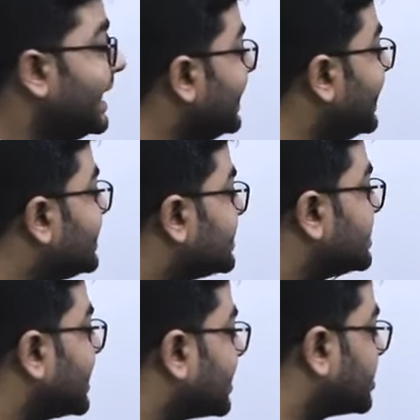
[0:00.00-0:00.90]
Each
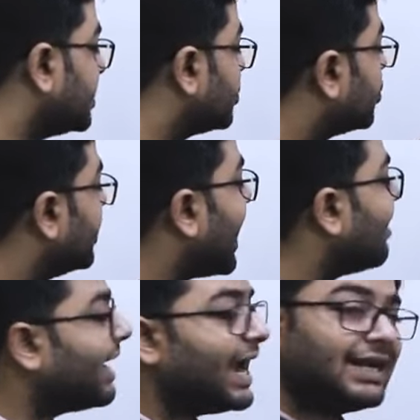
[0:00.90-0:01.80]
section should
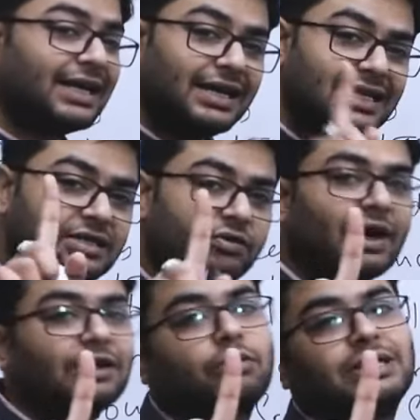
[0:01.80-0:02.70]
have at least
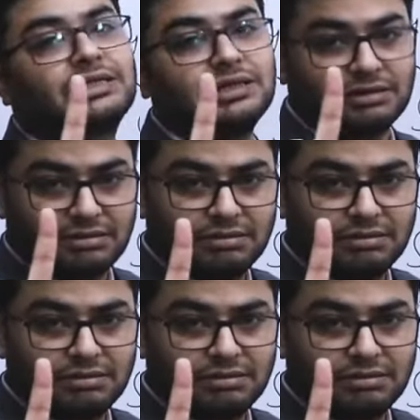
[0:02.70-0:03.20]
1 question.